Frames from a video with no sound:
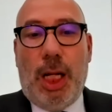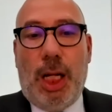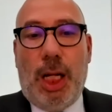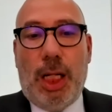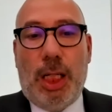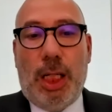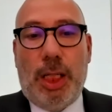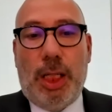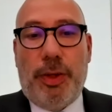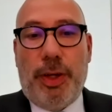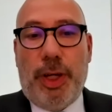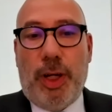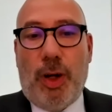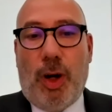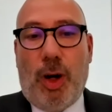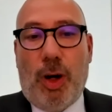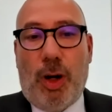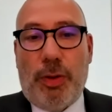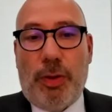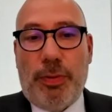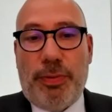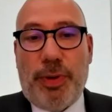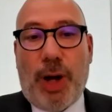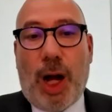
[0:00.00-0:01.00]
Uh, there
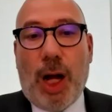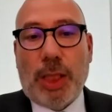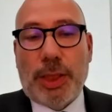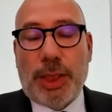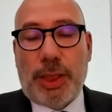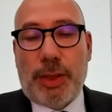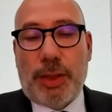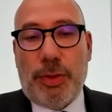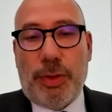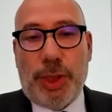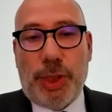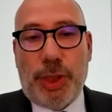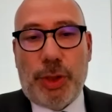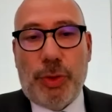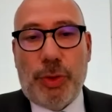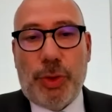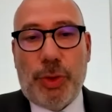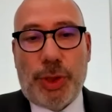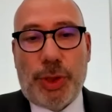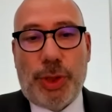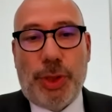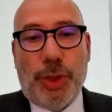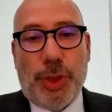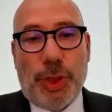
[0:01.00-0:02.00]
are vast
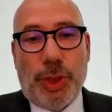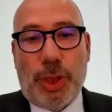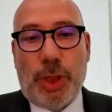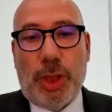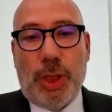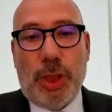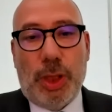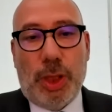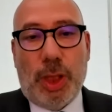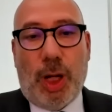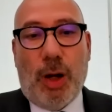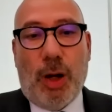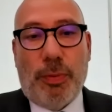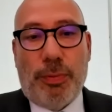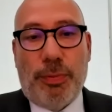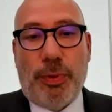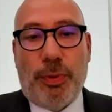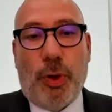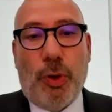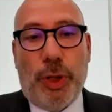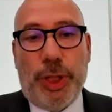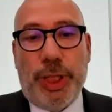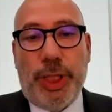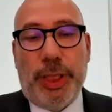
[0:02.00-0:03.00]
resources uh, of
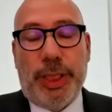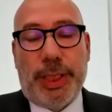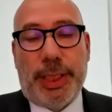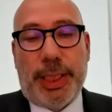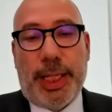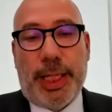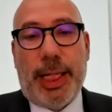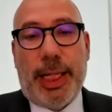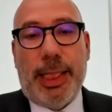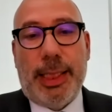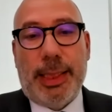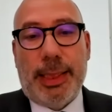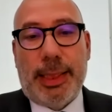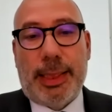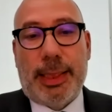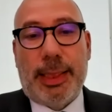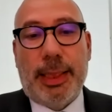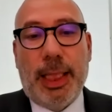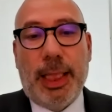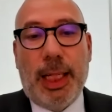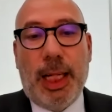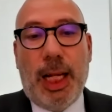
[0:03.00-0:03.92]
oil and gas,